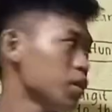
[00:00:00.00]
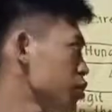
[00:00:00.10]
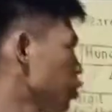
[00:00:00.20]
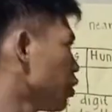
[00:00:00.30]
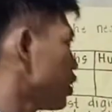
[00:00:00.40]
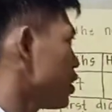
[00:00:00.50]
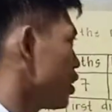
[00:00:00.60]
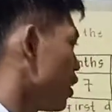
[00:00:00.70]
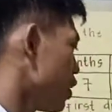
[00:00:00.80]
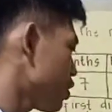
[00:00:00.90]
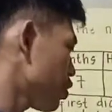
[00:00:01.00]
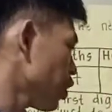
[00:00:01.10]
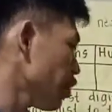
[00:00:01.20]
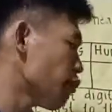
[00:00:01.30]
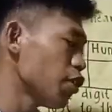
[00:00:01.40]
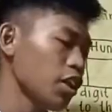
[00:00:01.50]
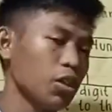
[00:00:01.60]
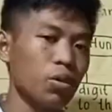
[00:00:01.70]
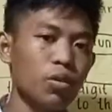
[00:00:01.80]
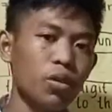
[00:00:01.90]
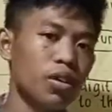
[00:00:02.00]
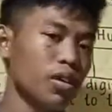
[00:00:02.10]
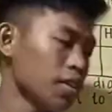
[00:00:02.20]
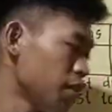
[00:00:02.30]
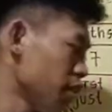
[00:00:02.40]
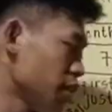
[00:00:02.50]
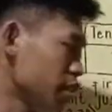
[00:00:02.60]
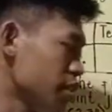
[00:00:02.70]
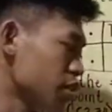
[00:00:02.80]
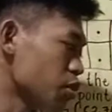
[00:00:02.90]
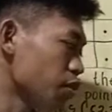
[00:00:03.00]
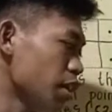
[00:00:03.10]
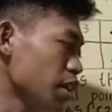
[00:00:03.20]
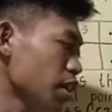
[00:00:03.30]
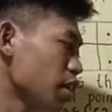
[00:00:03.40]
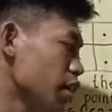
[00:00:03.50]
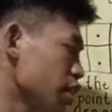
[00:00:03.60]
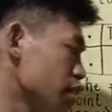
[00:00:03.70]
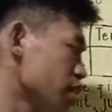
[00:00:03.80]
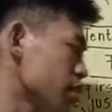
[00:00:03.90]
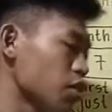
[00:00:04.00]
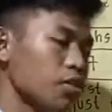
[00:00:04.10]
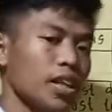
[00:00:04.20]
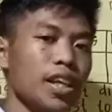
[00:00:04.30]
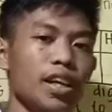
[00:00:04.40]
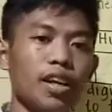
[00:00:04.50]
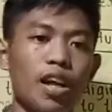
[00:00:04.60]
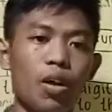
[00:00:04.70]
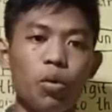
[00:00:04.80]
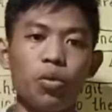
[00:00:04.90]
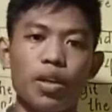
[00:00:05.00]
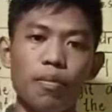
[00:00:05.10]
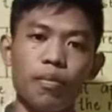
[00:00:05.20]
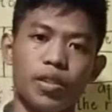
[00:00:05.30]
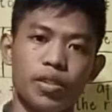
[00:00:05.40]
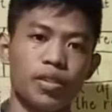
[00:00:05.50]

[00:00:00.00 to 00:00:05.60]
So this is 342. This is converted. This is already a whole number.